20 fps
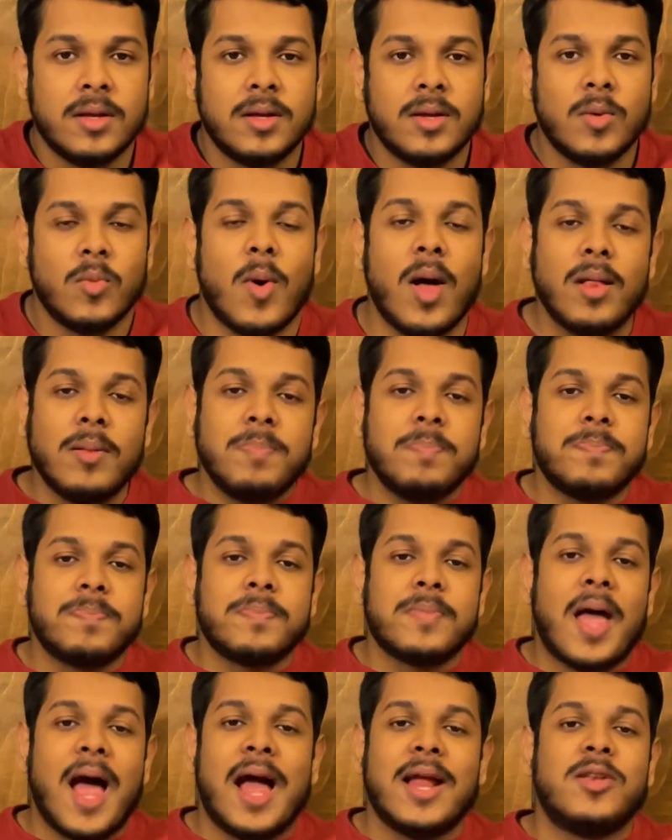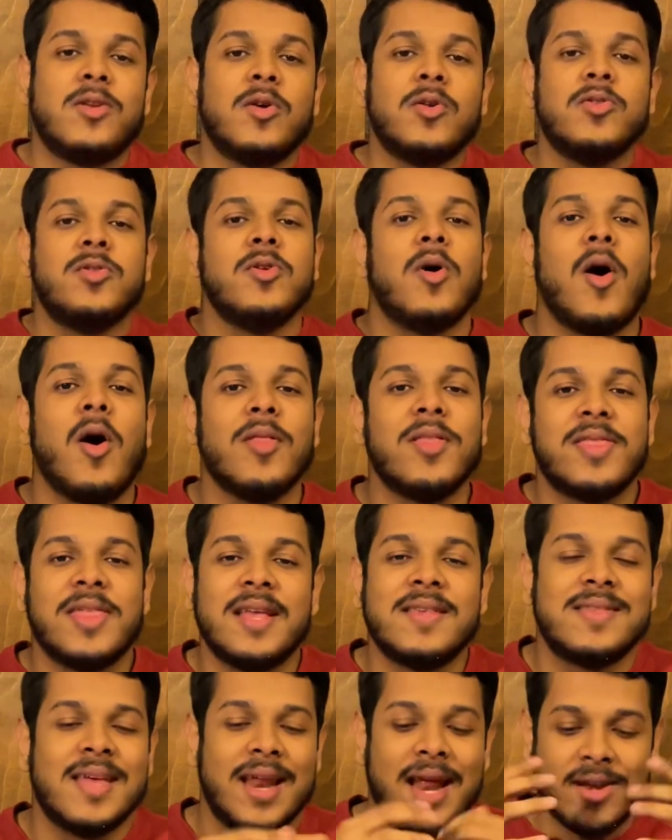Well, I told you all the things
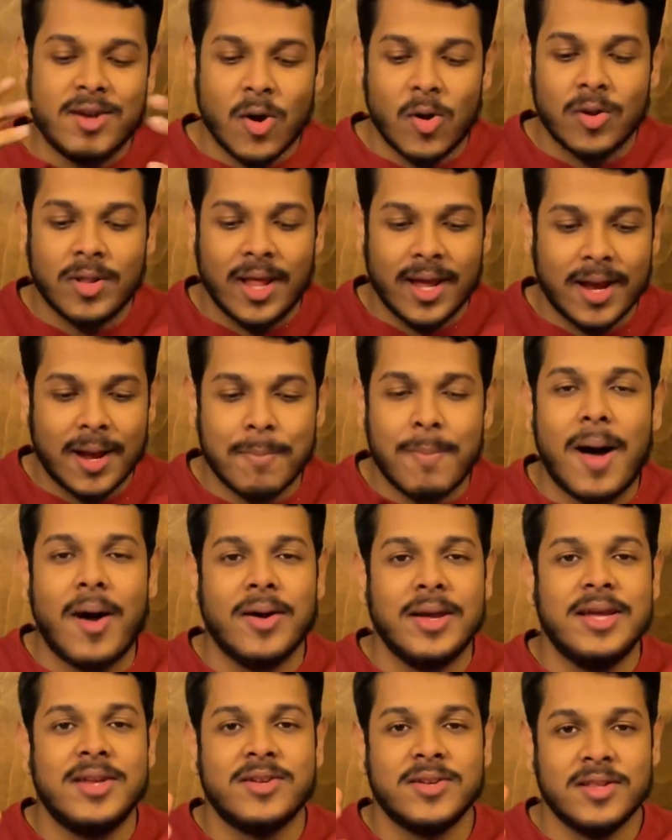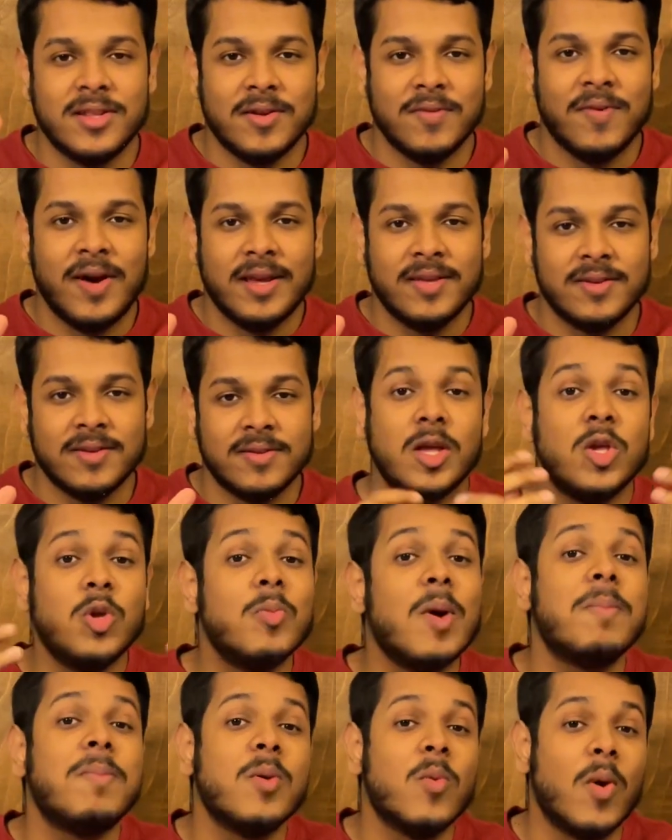that I don't like about each of the devices. You
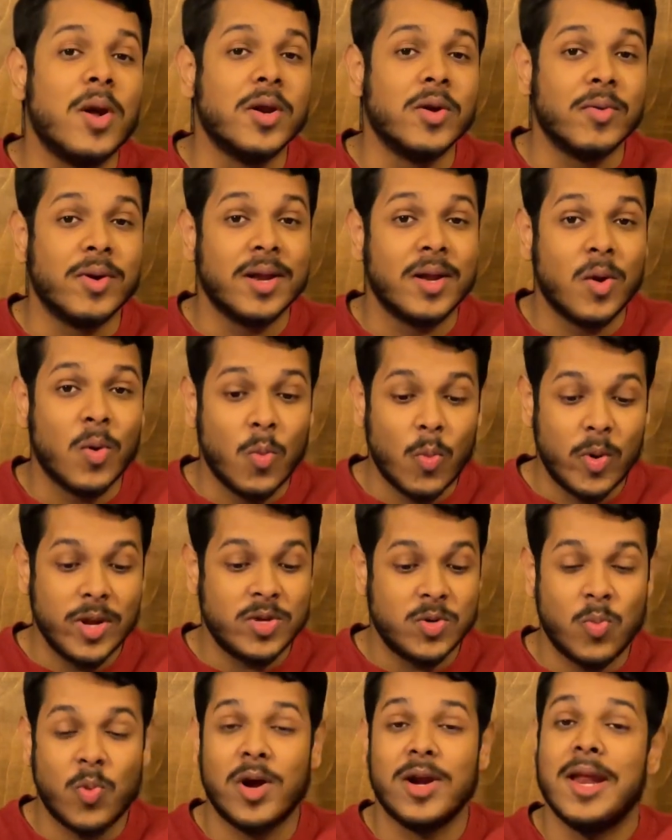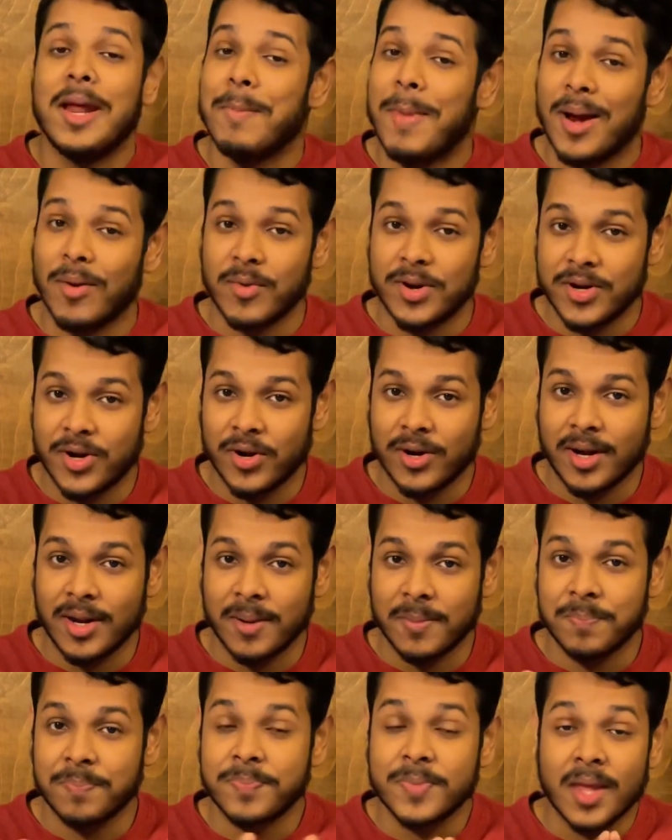might be wondering, which one am I returning?
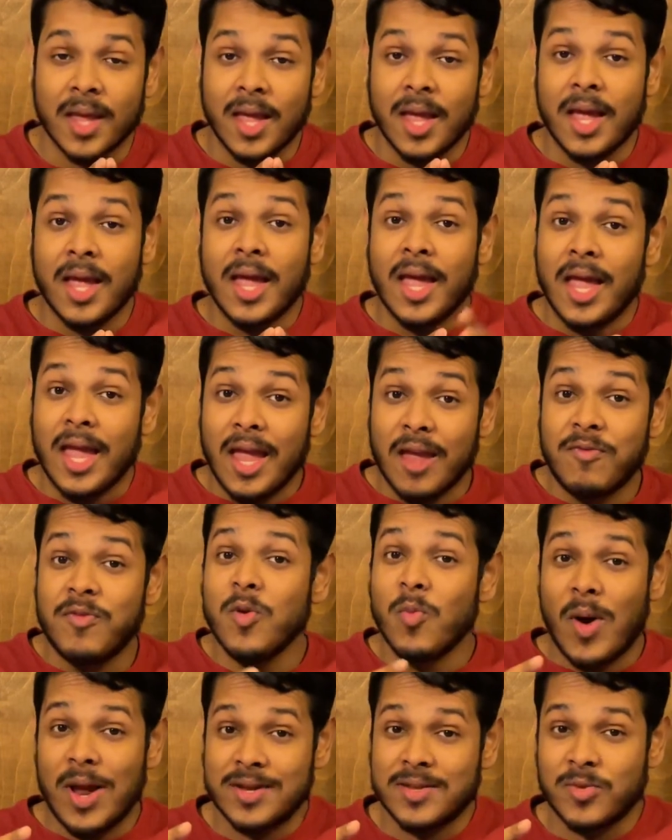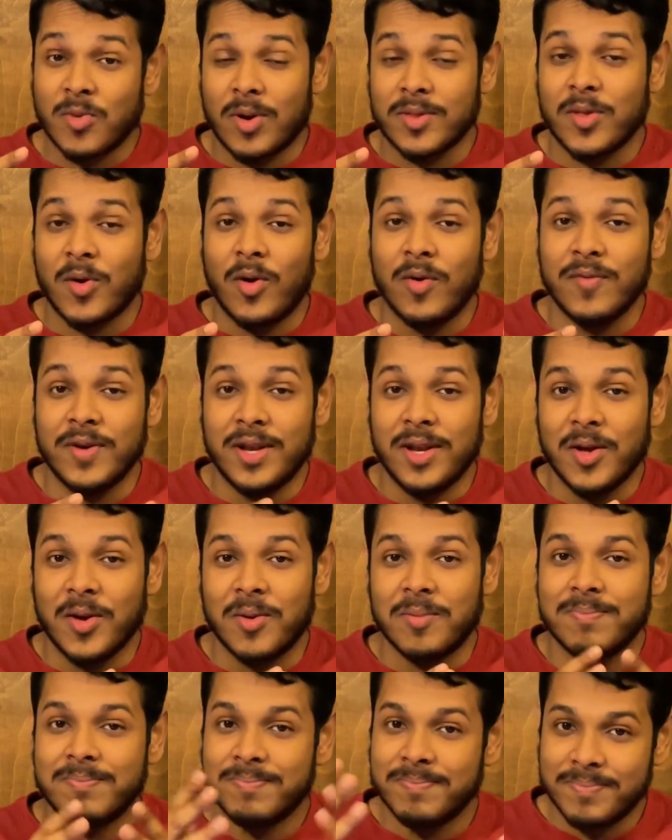If you watched throughout the whole video,
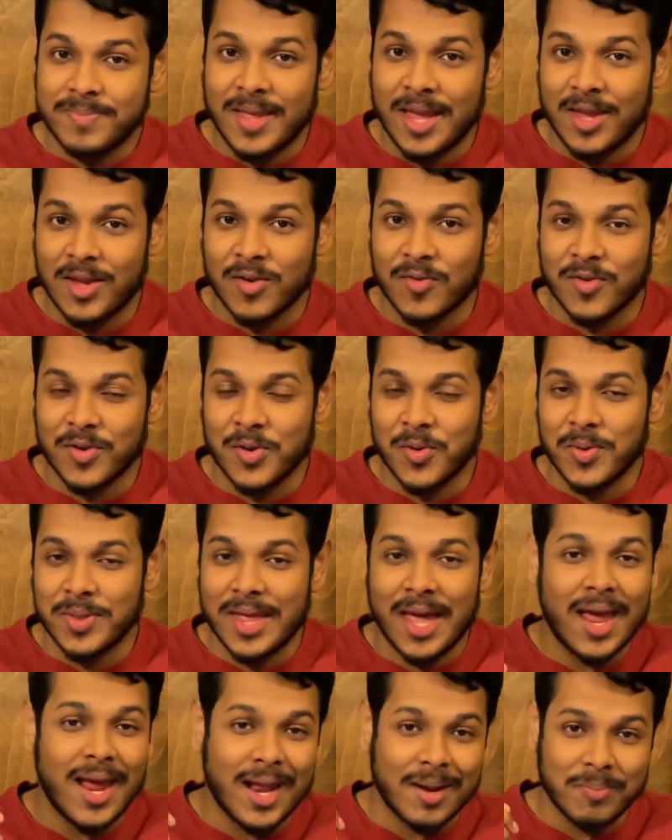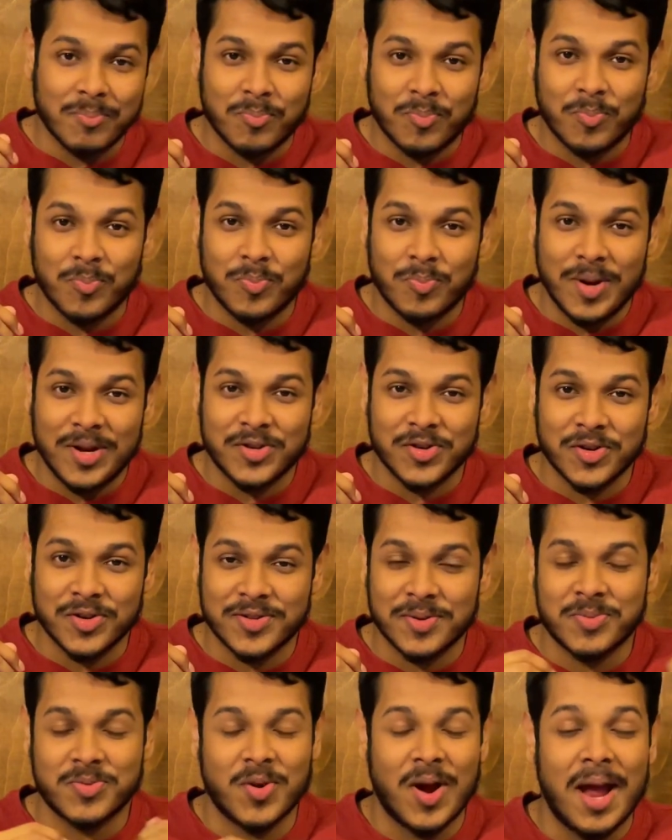thank you for doing that, and make sure to
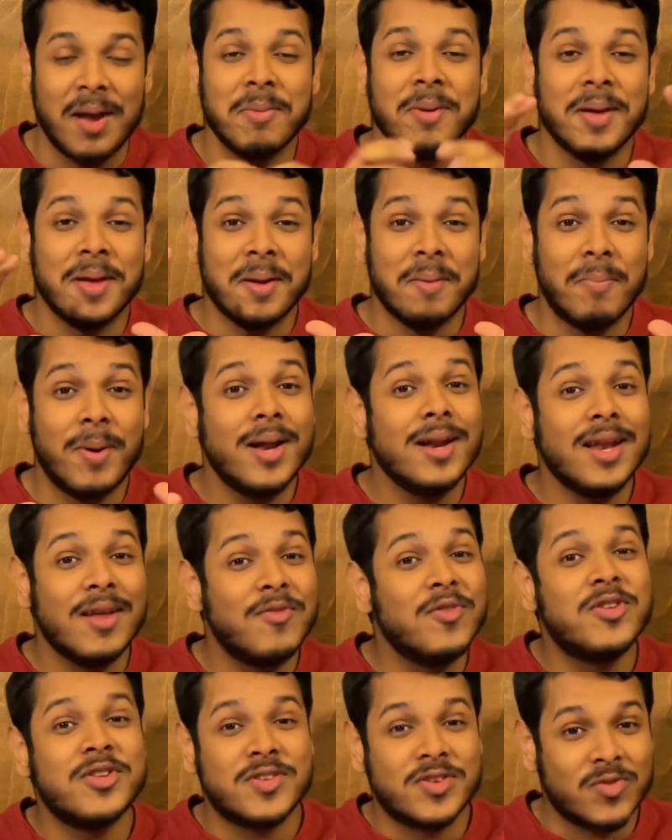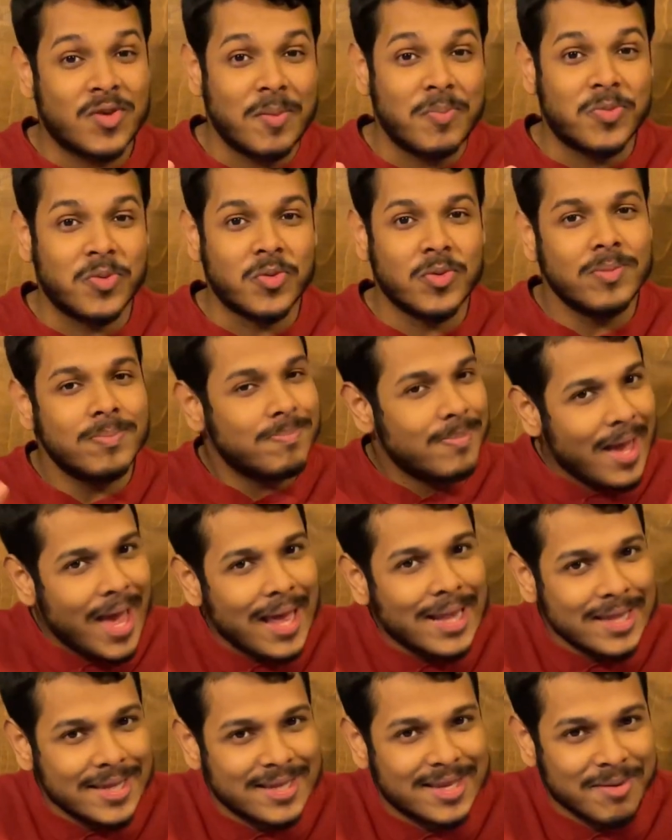subscribe. But if you just scrub through, at
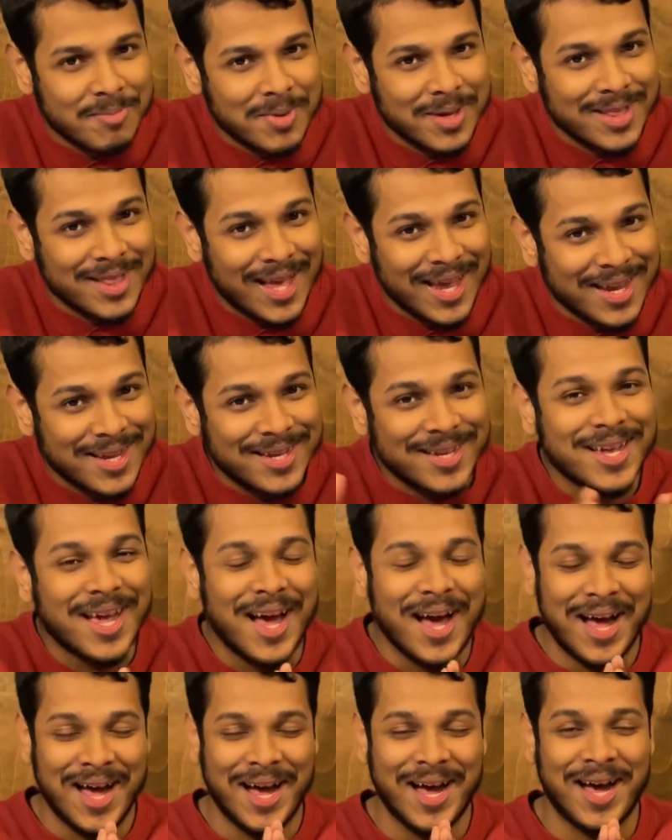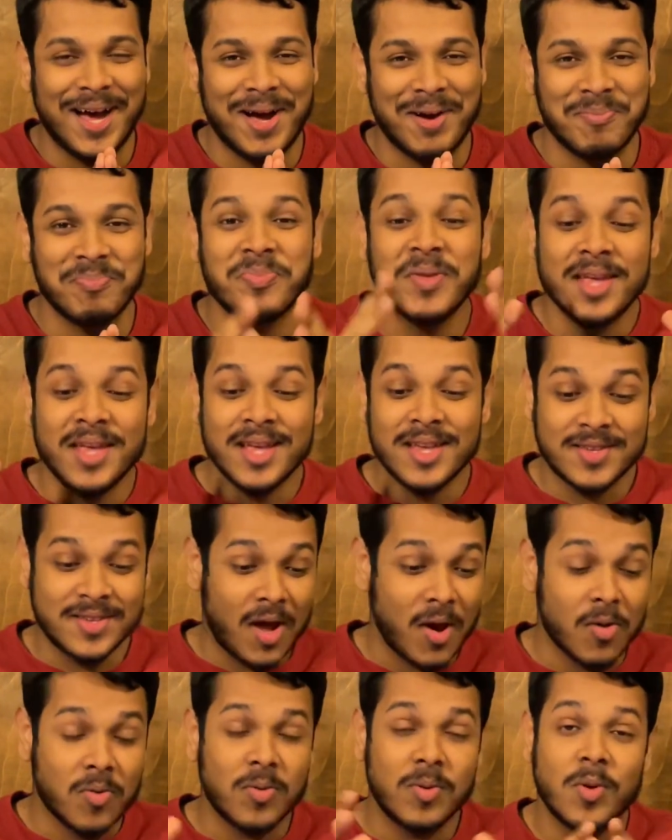least give me a like.
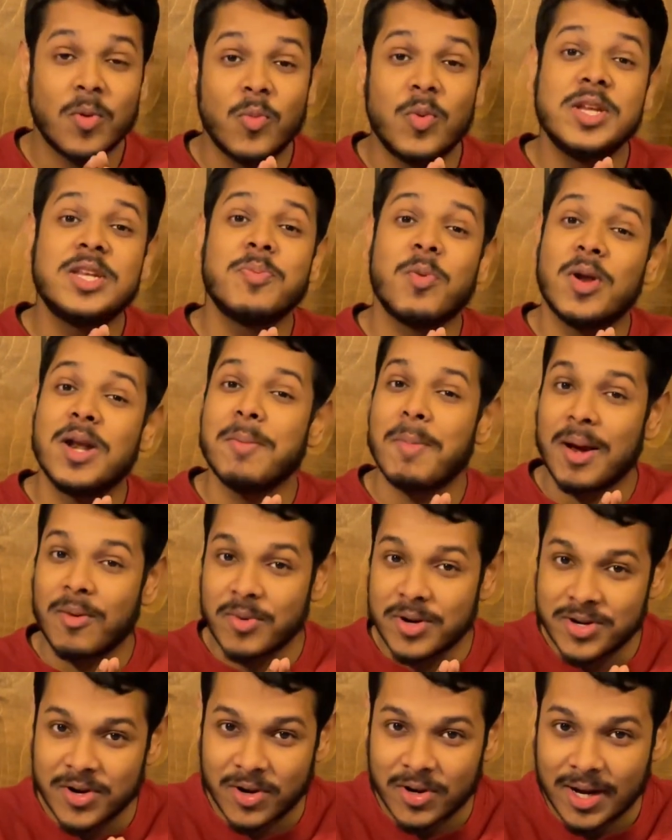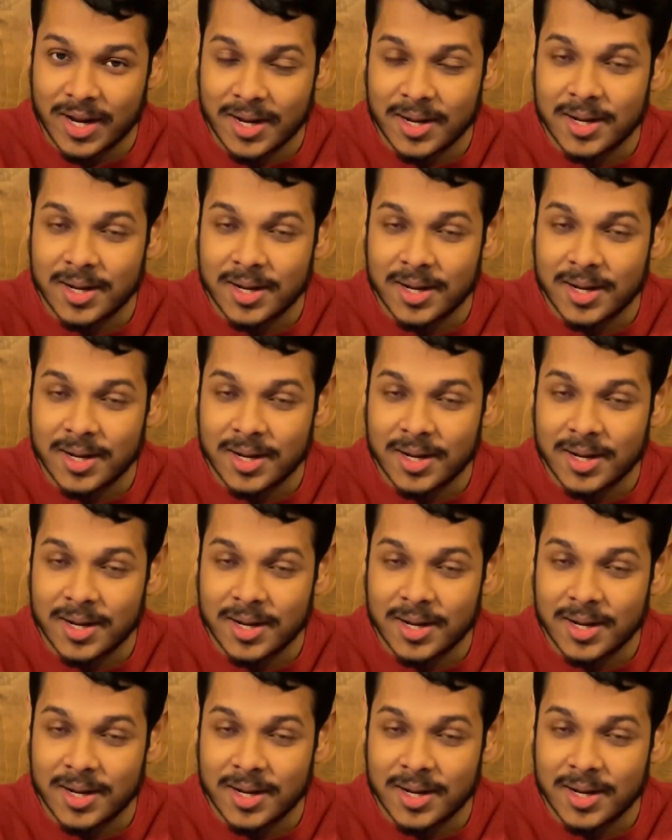So, which one am I returning?